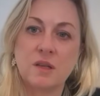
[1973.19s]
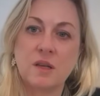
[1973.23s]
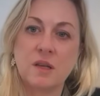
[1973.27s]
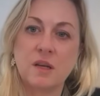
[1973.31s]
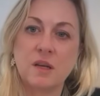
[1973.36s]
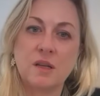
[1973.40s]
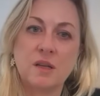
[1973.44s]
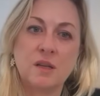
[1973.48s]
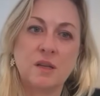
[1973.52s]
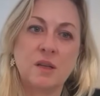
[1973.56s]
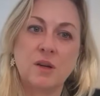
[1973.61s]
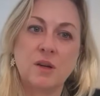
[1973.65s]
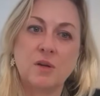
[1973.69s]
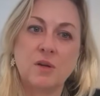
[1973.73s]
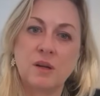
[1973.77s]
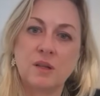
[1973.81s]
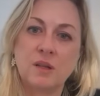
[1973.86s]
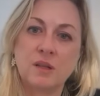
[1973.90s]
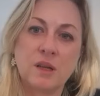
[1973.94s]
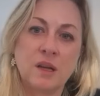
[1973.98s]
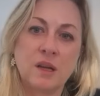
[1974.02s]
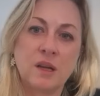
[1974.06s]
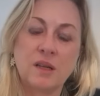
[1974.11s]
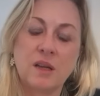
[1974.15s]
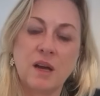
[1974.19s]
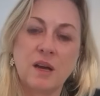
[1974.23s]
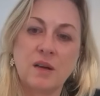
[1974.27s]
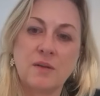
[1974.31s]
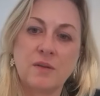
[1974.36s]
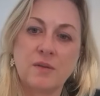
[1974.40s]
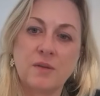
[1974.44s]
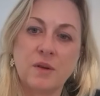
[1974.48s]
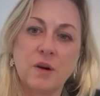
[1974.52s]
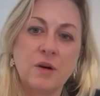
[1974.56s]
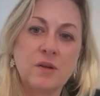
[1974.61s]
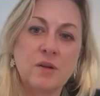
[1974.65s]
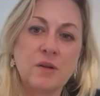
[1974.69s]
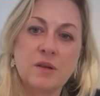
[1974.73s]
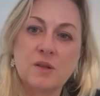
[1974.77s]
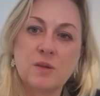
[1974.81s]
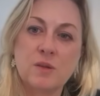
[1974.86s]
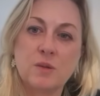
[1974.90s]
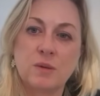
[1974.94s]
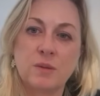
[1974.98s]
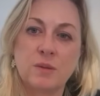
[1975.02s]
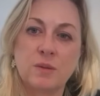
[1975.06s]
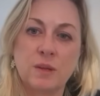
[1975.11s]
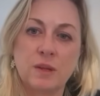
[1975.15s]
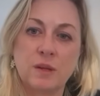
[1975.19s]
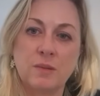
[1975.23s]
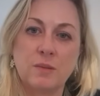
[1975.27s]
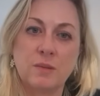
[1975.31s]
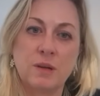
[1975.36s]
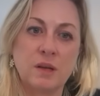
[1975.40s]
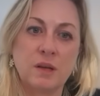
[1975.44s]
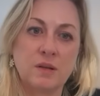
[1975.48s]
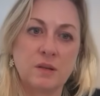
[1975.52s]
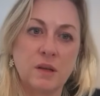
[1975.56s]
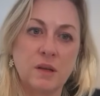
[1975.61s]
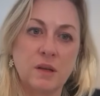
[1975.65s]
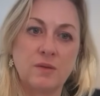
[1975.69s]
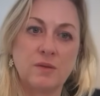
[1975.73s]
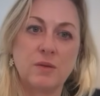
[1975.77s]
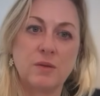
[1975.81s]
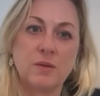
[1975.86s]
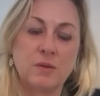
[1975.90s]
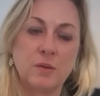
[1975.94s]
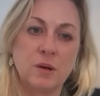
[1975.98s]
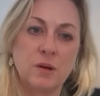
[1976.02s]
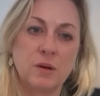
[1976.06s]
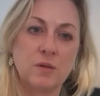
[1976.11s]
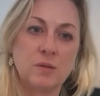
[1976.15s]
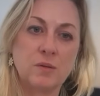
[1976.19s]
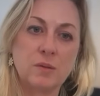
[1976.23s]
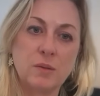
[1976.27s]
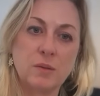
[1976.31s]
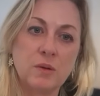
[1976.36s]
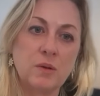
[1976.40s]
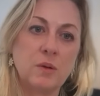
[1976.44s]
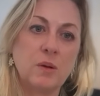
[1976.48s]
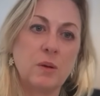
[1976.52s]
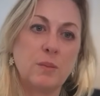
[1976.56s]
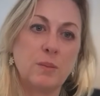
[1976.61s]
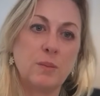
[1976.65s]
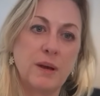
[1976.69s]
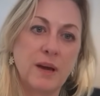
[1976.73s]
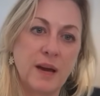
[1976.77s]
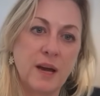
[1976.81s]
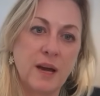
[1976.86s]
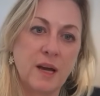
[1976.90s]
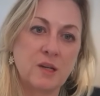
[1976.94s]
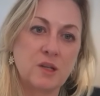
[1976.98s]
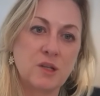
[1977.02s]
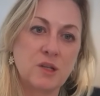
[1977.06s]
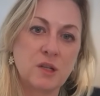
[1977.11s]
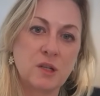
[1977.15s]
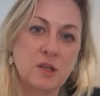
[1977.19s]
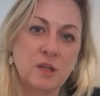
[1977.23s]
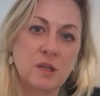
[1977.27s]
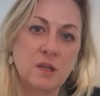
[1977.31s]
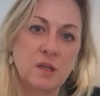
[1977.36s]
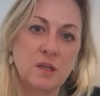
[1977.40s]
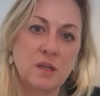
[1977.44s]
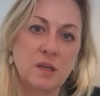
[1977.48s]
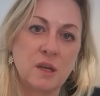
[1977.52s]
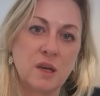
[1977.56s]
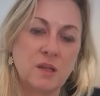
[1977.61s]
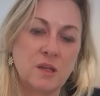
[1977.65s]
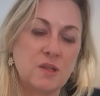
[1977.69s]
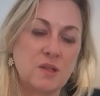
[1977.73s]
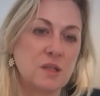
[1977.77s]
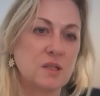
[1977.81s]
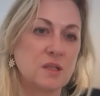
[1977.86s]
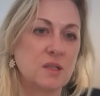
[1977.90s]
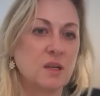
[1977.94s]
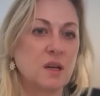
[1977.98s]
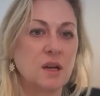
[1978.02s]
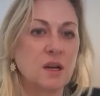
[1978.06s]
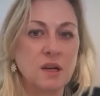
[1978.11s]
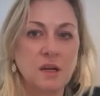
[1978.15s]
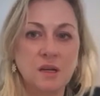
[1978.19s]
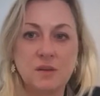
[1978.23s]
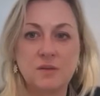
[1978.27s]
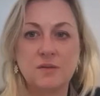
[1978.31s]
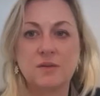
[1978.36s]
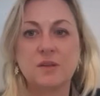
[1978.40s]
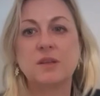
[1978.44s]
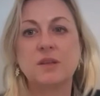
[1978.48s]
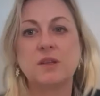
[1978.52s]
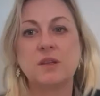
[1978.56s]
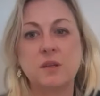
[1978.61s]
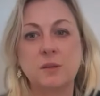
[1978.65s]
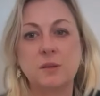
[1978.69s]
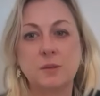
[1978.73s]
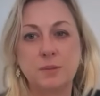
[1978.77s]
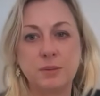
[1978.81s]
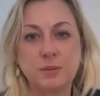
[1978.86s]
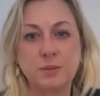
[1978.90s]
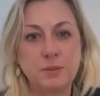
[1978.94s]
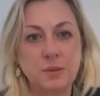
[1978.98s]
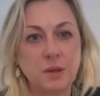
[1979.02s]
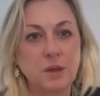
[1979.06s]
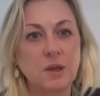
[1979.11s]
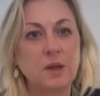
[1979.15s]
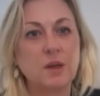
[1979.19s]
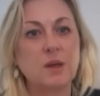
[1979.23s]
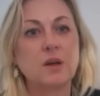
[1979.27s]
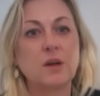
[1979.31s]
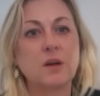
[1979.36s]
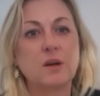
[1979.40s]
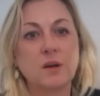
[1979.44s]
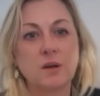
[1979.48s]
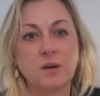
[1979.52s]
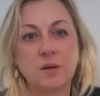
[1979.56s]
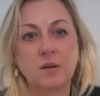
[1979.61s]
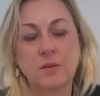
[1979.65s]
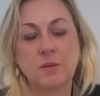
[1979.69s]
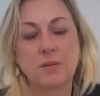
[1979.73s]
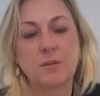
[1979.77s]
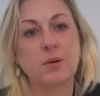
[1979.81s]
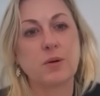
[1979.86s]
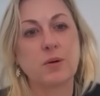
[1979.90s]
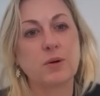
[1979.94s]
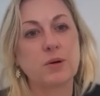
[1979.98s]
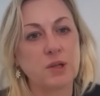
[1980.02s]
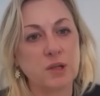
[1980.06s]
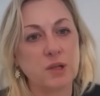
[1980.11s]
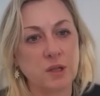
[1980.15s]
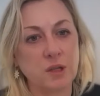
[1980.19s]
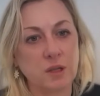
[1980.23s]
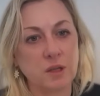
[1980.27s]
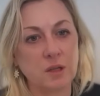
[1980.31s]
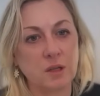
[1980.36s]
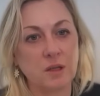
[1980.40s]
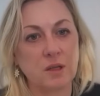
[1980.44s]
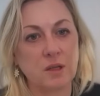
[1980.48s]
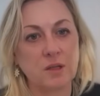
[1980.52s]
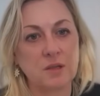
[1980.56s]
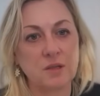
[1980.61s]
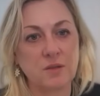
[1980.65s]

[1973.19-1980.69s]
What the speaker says: I have all these women in my life who are really passionate and just kind of keep pushing things